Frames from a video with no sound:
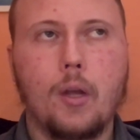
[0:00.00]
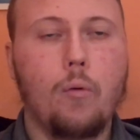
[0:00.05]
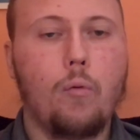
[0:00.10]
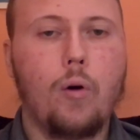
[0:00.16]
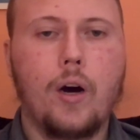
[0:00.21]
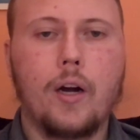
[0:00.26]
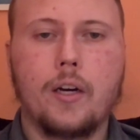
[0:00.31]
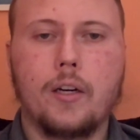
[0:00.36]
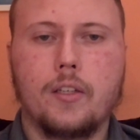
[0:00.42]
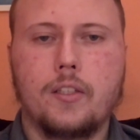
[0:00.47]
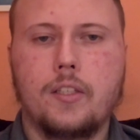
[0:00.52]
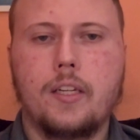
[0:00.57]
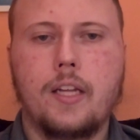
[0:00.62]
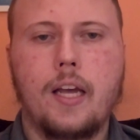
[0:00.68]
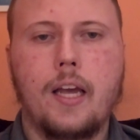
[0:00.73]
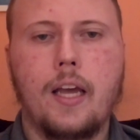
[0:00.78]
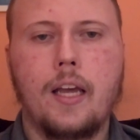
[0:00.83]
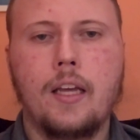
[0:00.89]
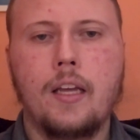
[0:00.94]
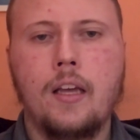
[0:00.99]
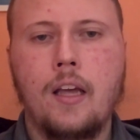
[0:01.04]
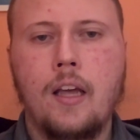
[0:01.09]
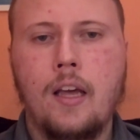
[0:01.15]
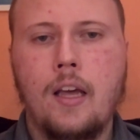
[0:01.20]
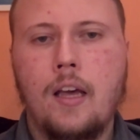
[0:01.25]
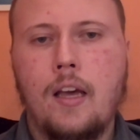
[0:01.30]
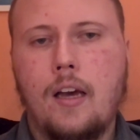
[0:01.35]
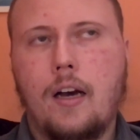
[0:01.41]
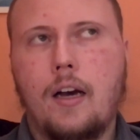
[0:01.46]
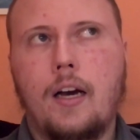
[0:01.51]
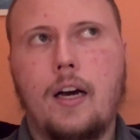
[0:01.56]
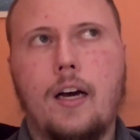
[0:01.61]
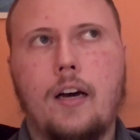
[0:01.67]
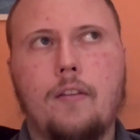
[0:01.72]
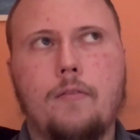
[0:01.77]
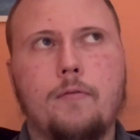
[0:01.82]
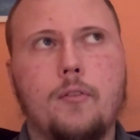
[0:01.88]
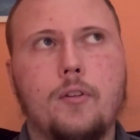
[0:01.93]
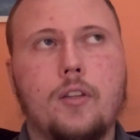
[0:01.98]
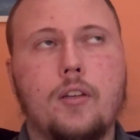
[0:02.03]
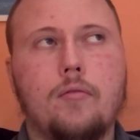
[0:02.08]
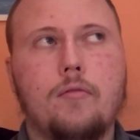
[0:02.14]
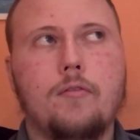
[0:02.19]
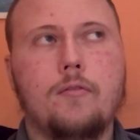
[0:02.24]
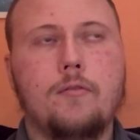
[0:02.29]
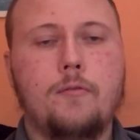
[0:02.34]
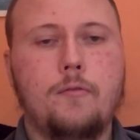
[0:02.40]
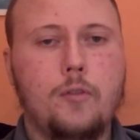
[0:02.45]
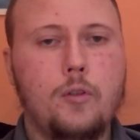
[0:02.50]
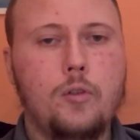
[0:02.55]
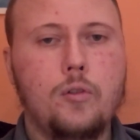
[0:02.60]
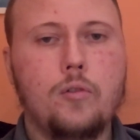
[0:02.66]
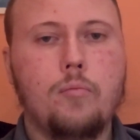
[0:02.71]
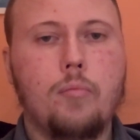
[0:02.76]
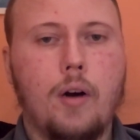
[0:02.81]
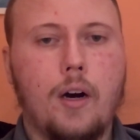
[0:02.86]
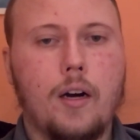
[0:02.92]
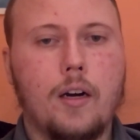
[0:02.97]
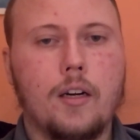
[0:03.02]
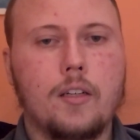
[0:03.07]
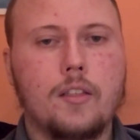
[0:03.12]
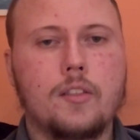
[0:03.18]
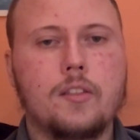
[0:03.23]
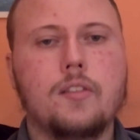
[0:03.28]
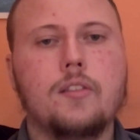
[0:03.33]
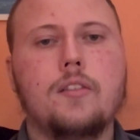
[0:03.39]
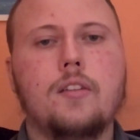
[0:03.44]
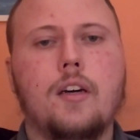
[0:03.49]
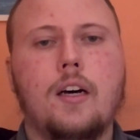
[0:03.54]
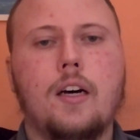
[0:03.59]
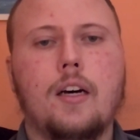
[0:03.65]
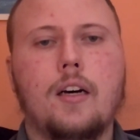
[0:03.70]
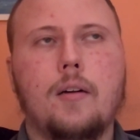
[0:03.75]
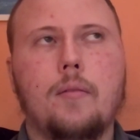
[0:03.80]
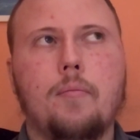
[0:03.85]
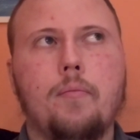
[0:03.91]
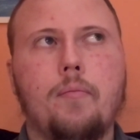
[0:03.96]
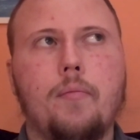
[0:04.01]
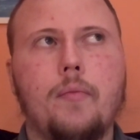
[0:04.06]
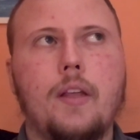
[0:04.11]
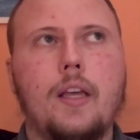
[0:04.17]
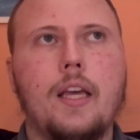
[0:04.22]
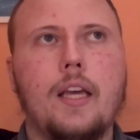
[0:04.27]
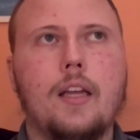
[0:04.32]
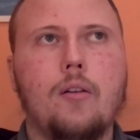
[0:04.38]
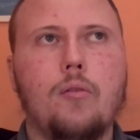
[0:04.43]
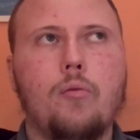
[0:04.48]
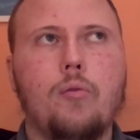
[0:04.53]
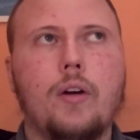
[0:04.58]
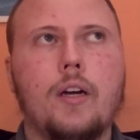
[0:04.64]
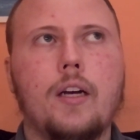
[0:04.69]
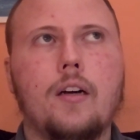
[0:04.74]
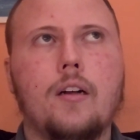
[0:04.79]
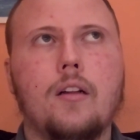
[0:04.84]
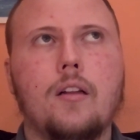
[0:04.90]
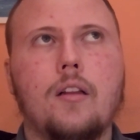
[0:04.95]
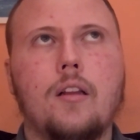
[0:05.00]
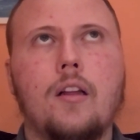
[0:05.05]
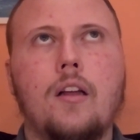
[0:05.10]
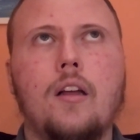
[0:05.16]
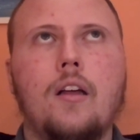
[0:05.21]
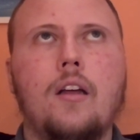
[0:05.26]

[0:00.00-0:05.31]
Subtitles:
water today. For the food part, it'll